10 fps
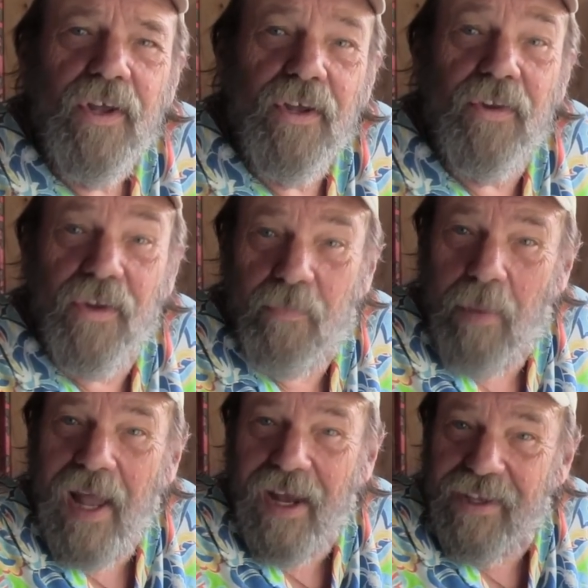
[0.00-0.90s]
in the
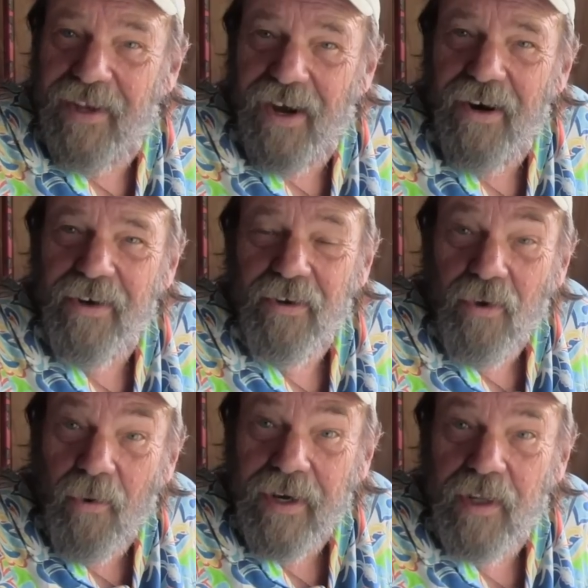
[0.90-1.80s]
backyard and
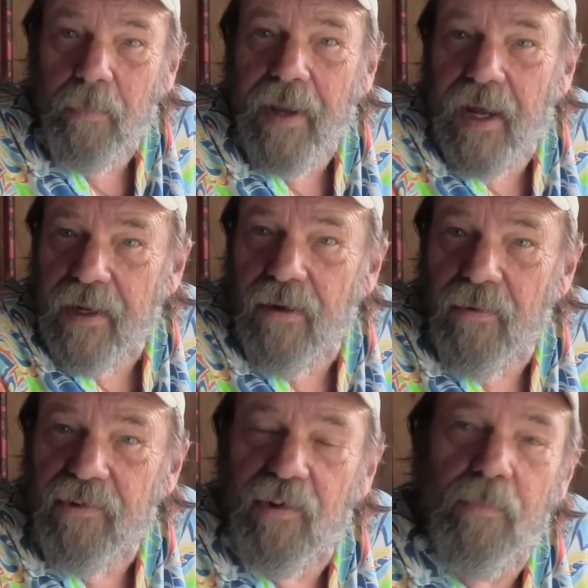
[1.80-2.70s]
grow it on the patio
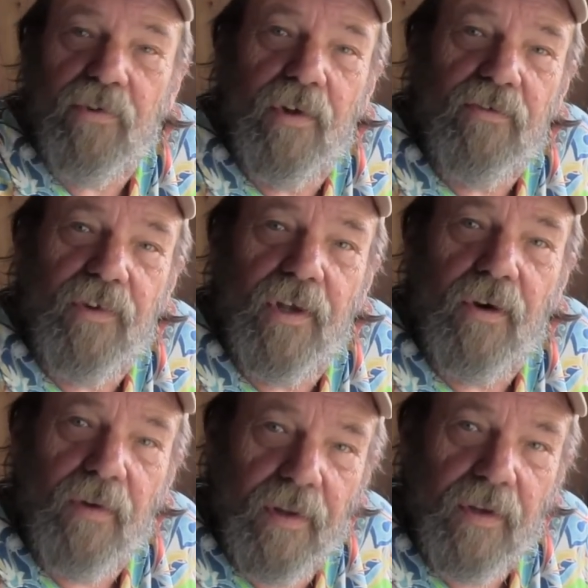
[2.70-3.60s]
or some such thing,
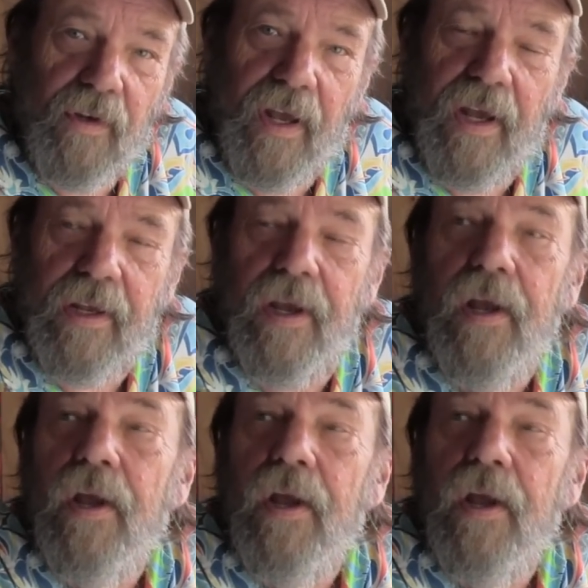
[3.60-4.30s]
or on the deck.